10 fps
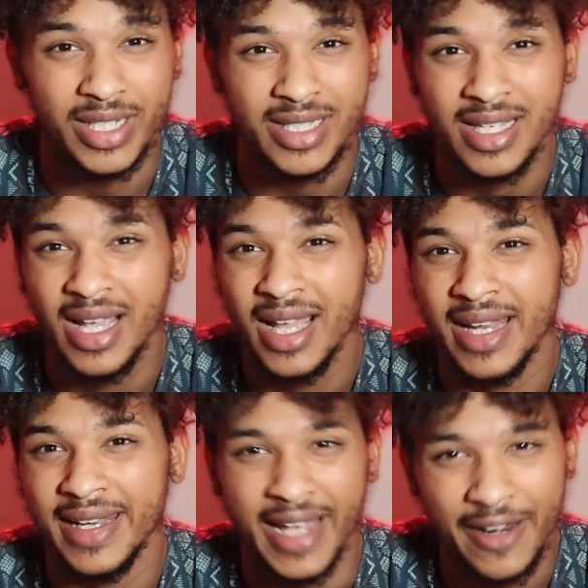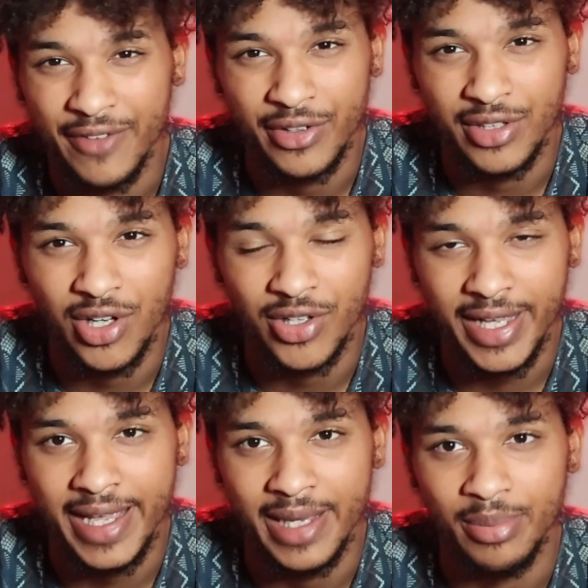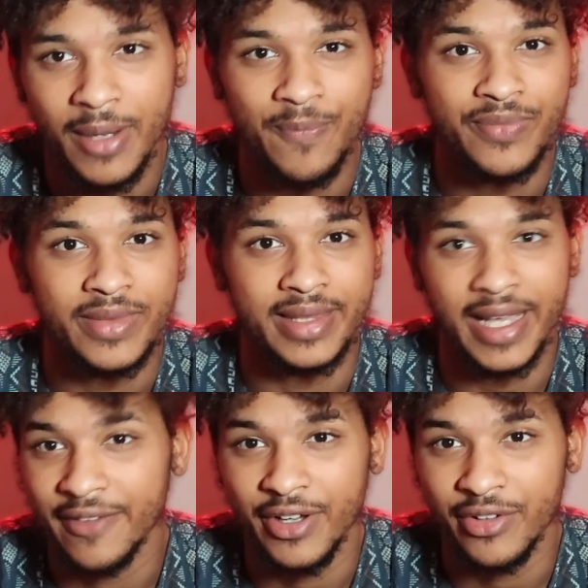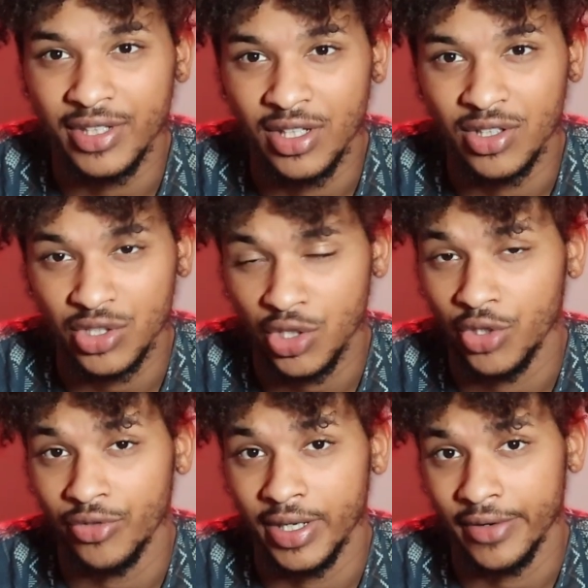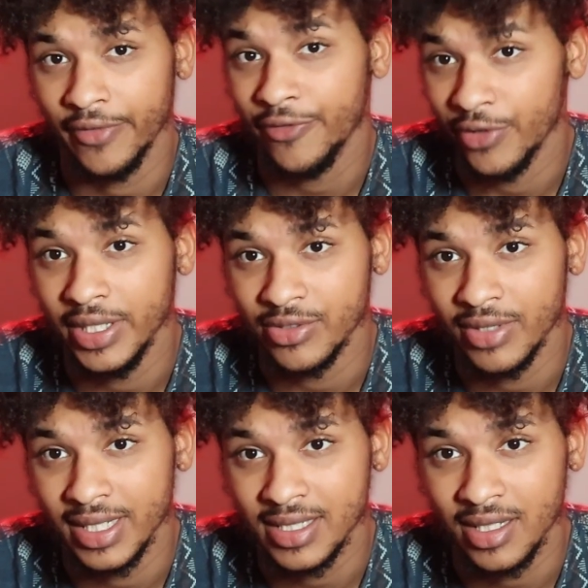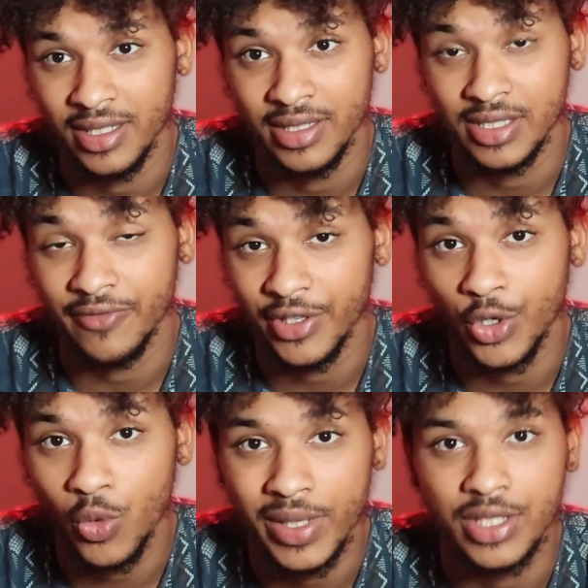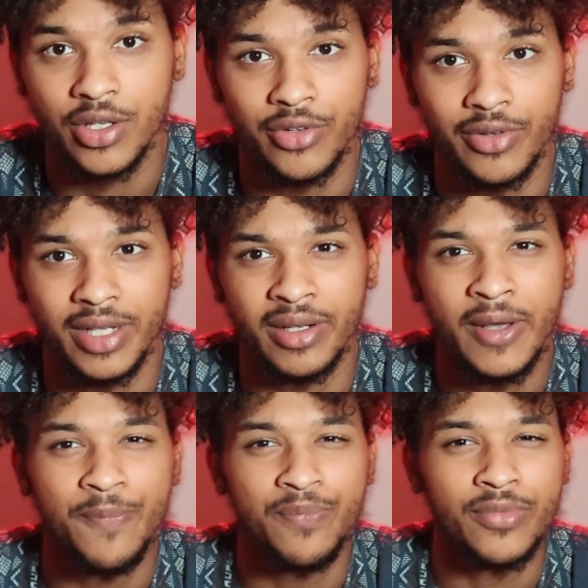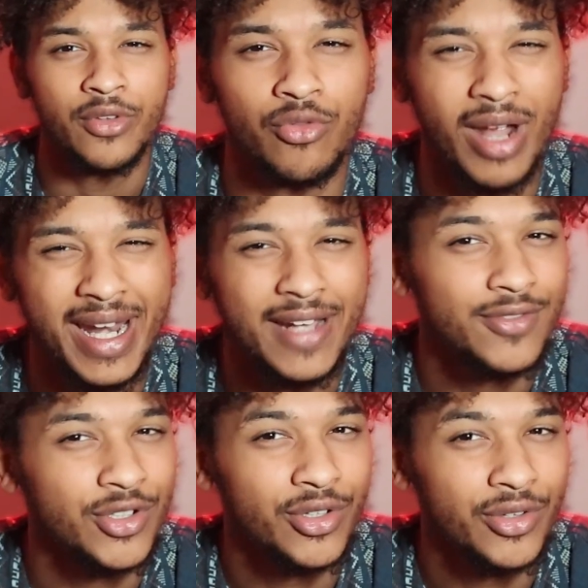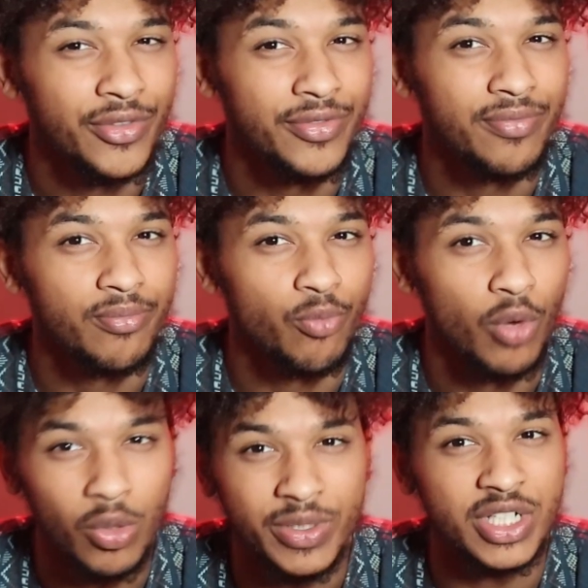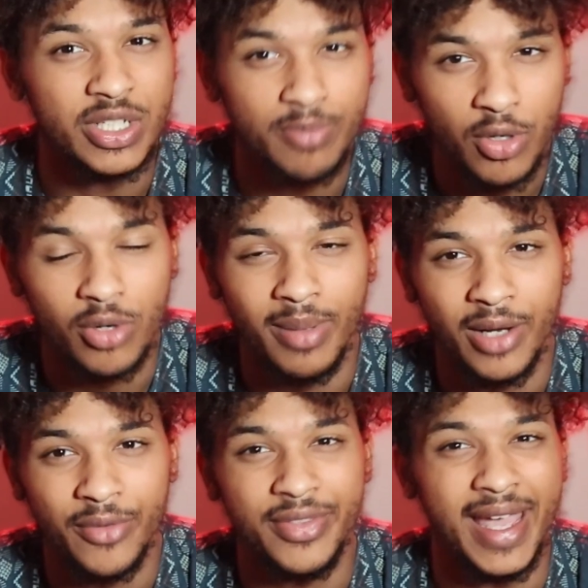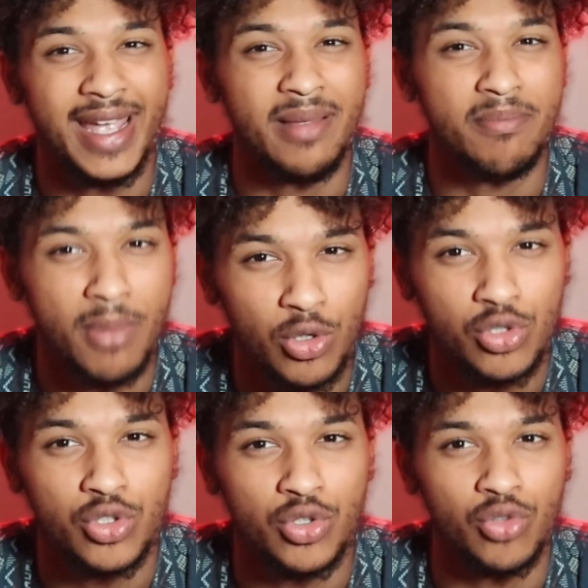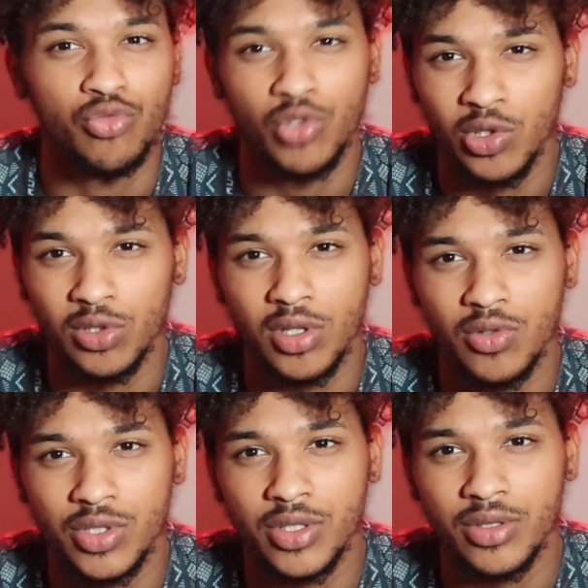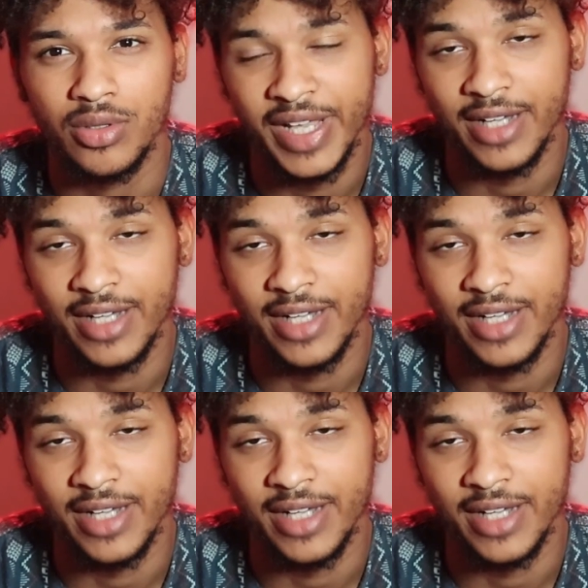notice. Not a very long camp, not a very long turnaround for Israel Adesanya. It's a very quick turnaround right after what we just spoke about, that emotional roller coaster.